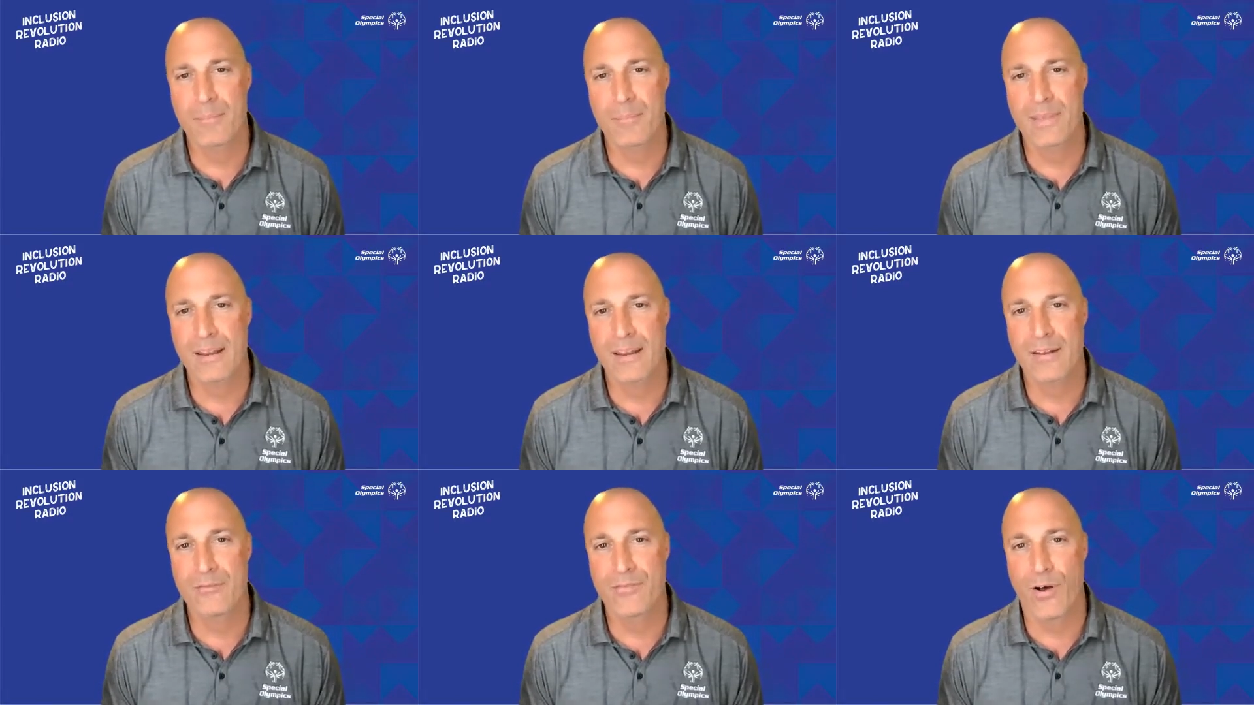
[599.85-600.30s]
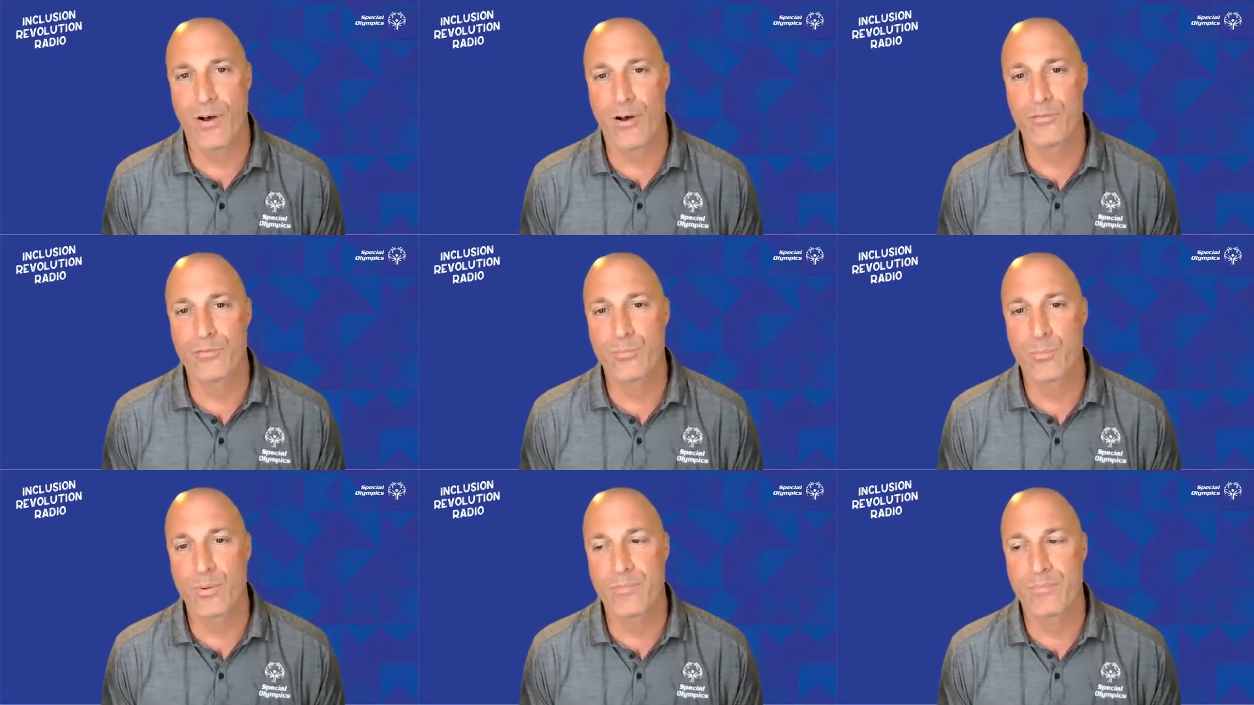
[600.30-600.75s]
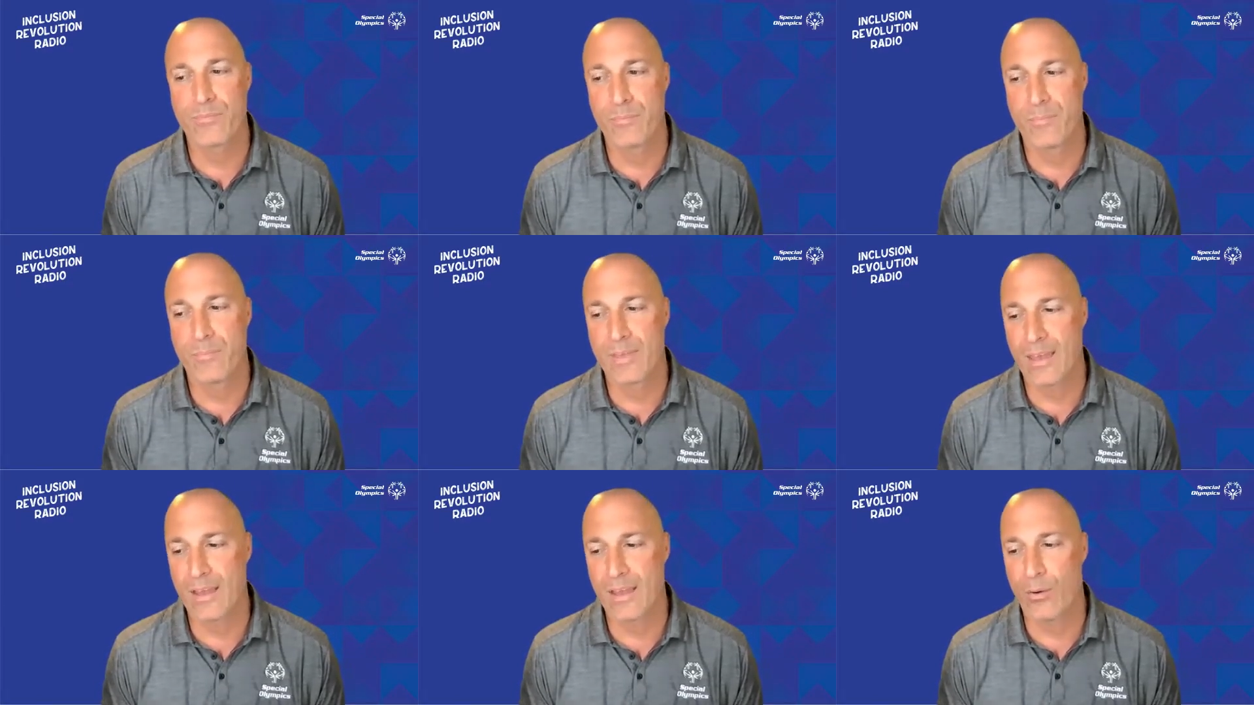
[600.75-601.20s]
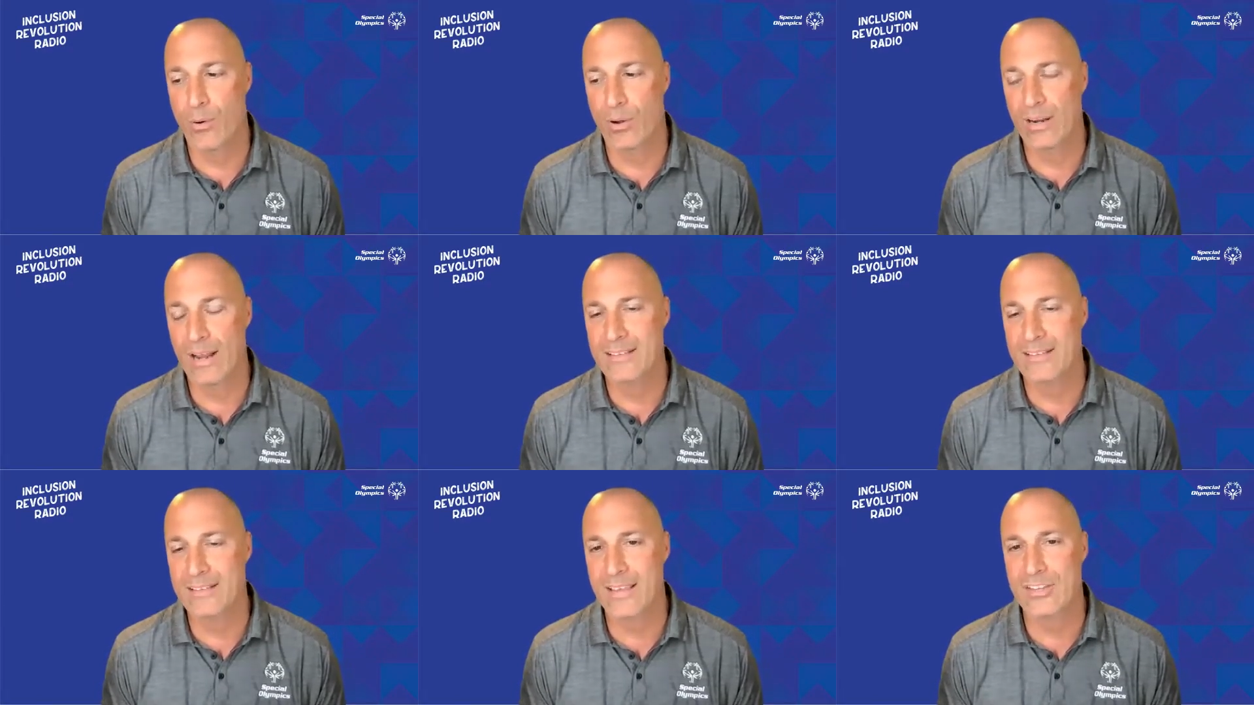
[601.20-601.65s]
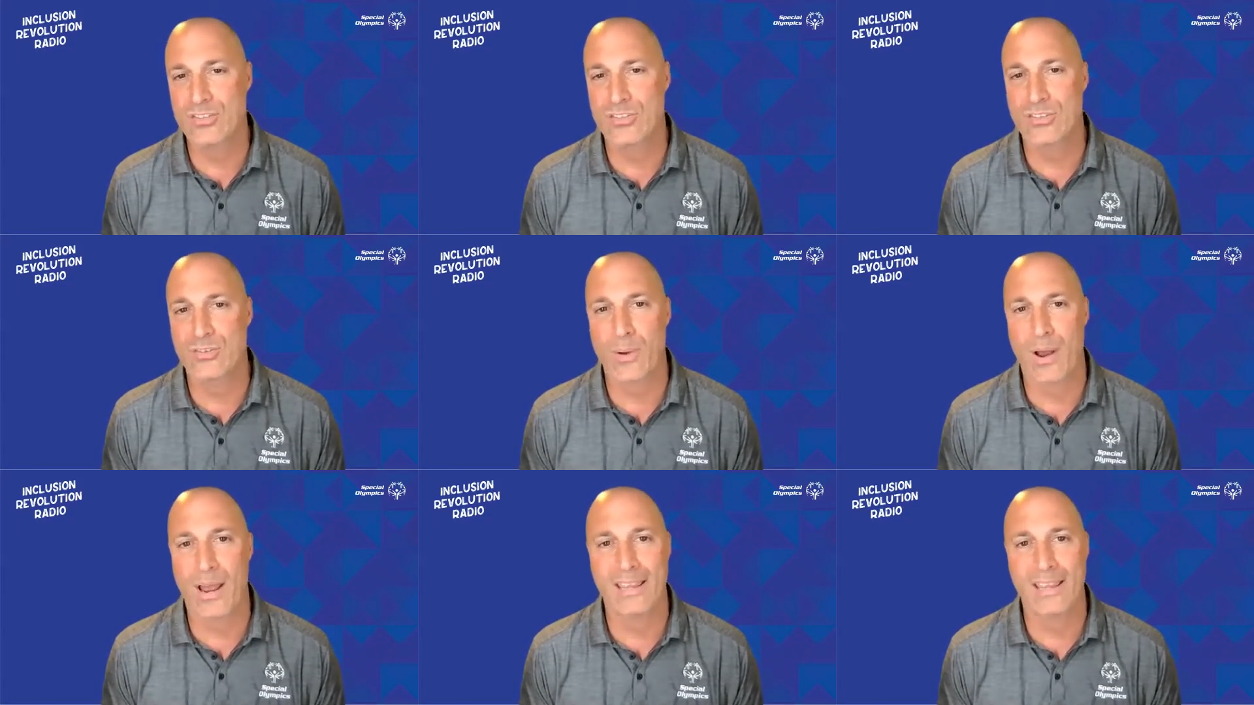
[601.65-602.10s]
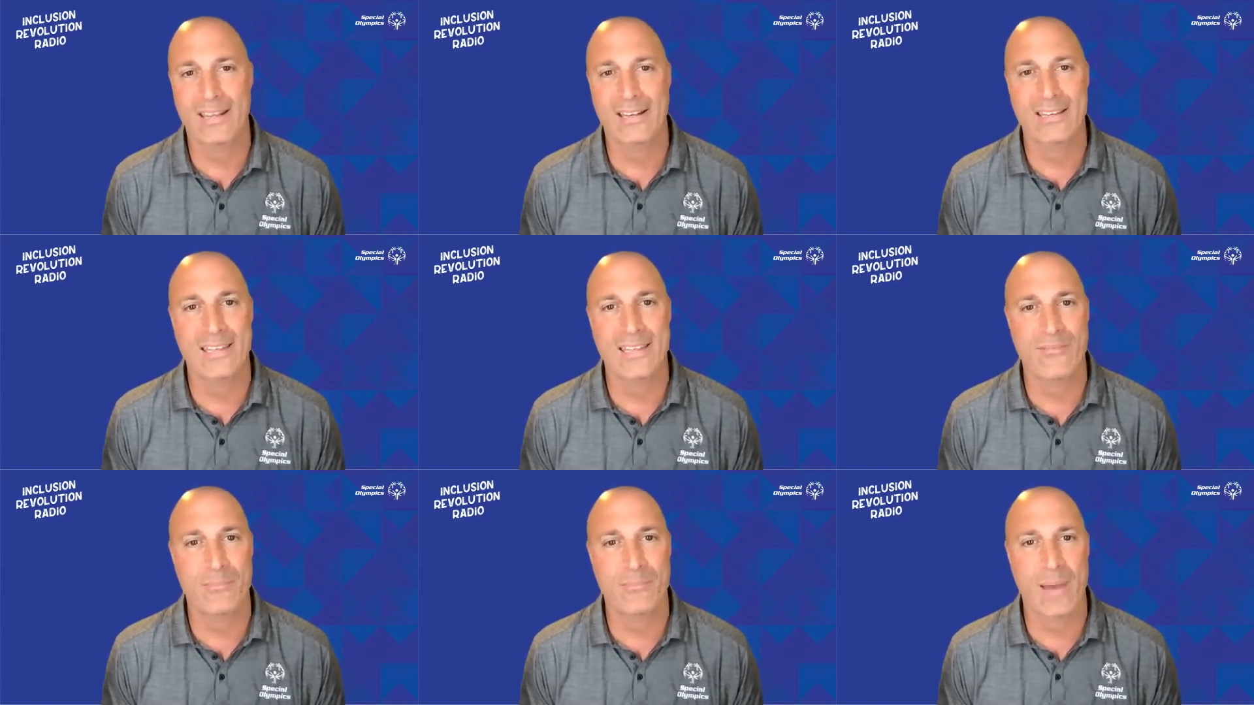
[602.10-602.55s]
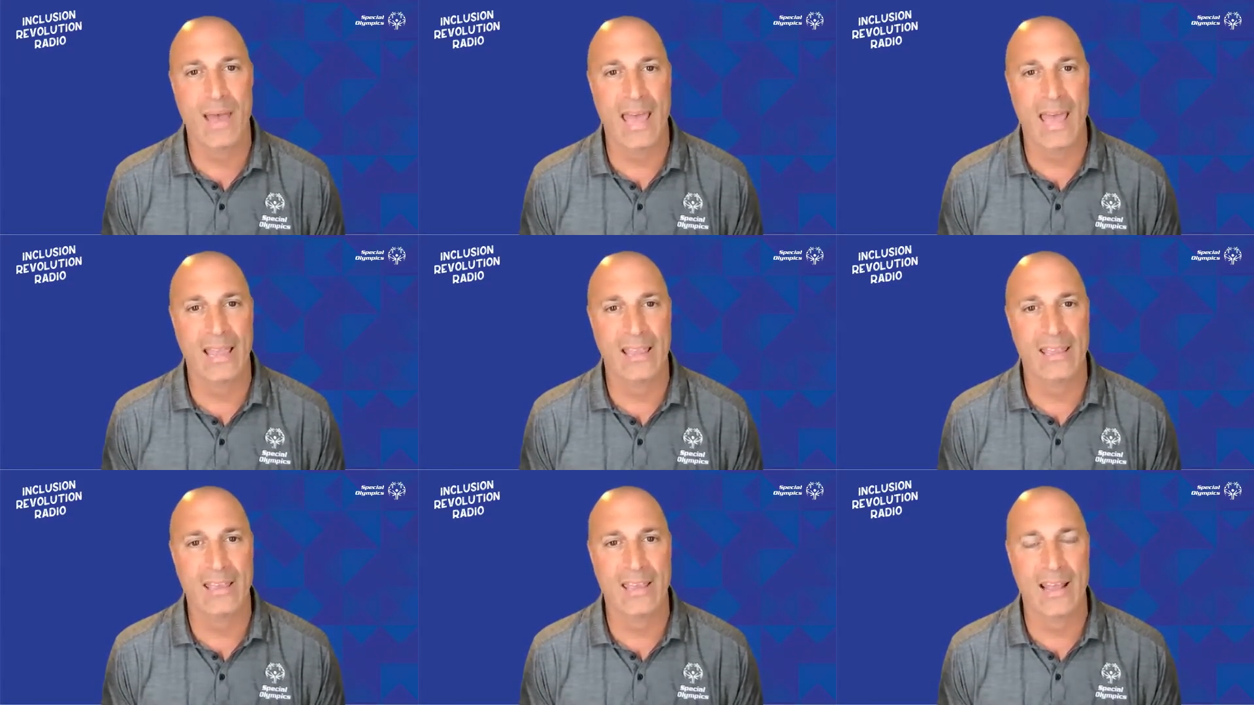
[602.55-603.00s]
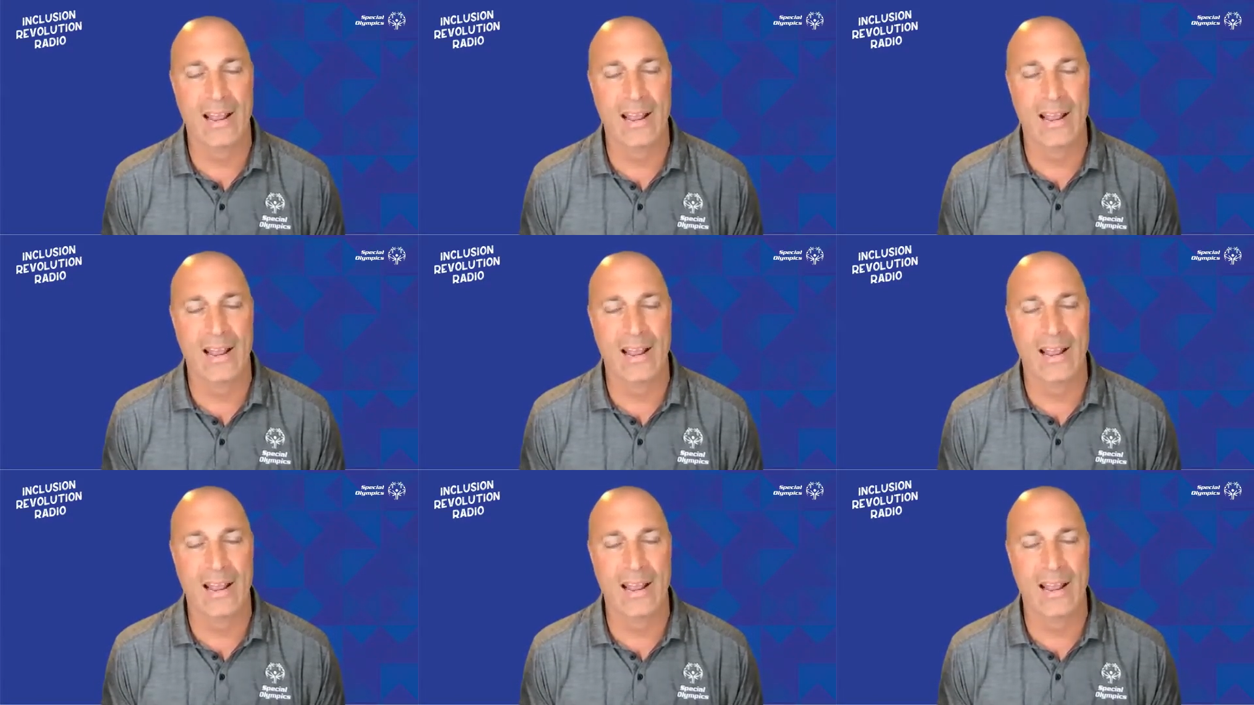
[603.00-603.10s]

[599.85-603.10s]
get involved with organizations where I can give back and